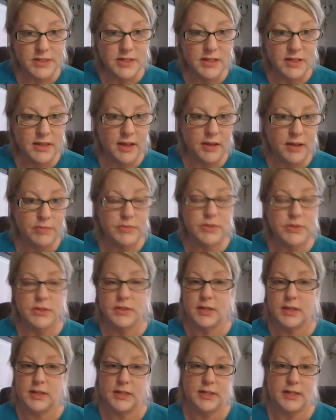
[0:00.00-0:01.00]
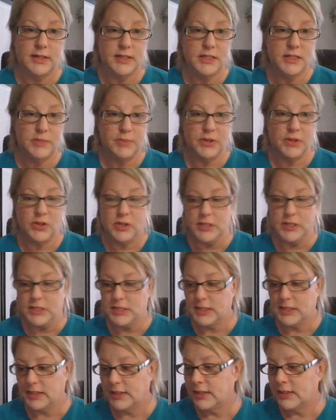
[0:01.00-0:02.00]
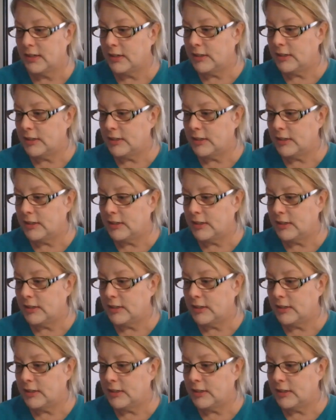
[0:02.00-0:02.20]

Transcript: to them so they can experience it